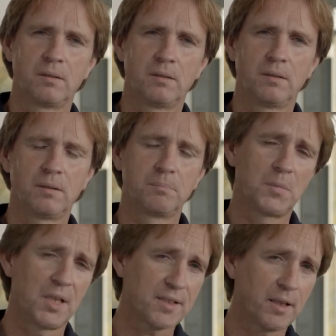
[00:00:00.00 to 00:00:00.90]

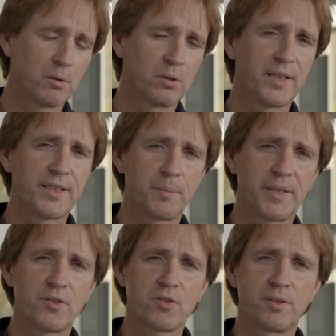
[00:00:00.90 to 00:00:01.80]
As I already
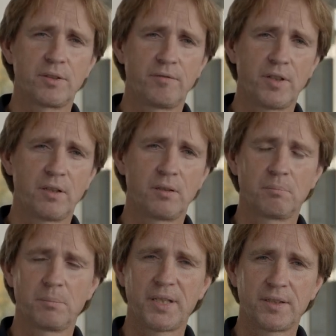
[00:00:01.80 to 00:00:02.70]
mentioned, we
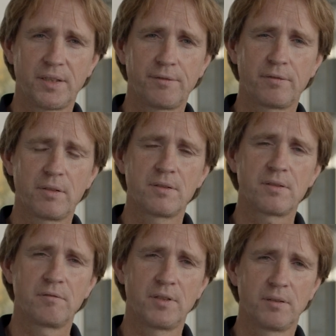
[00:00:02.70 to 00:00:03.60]
made a
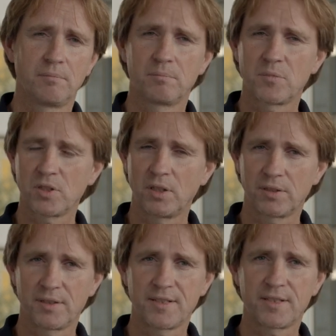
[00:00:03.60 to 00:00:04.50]
difference. We
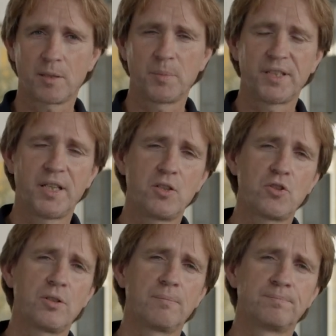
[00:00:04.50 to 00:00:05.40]
started the
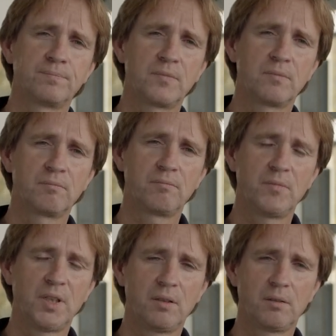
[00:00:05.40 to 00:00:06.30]
segmentation.
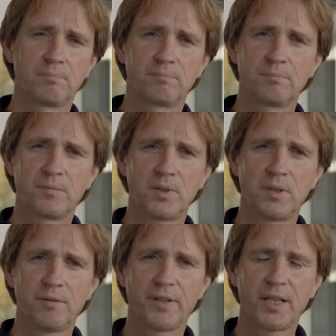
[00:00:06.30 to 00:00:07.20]
We
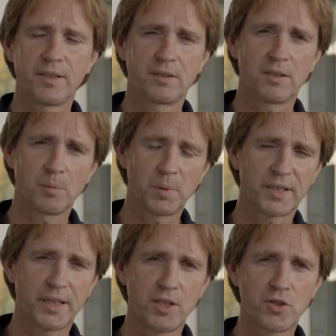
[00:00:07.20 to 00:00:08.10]
divide the
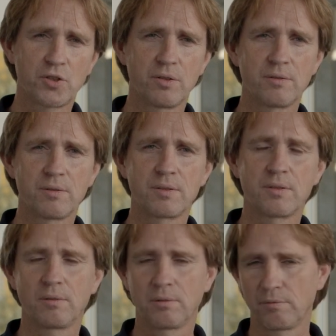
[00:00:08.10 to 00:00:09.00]
applications
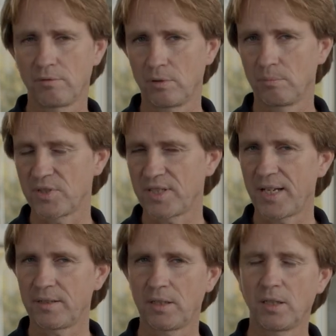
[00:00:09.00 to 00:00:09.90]
from
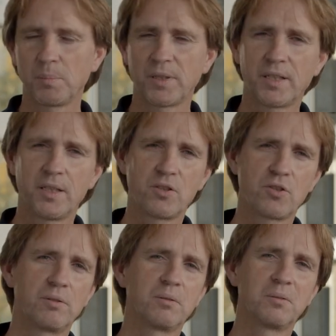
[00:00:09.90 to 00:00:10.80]
static
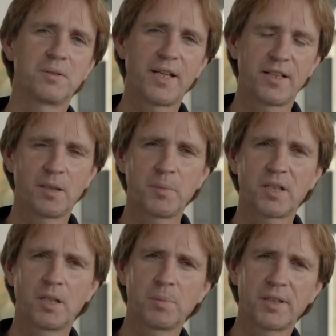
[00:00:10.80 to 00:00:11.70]
application to dynamic
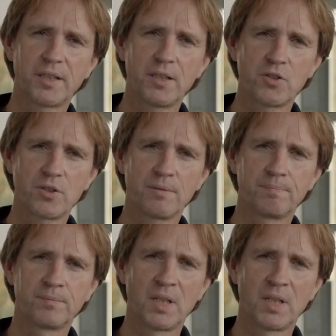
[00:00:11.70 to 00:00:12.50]
application.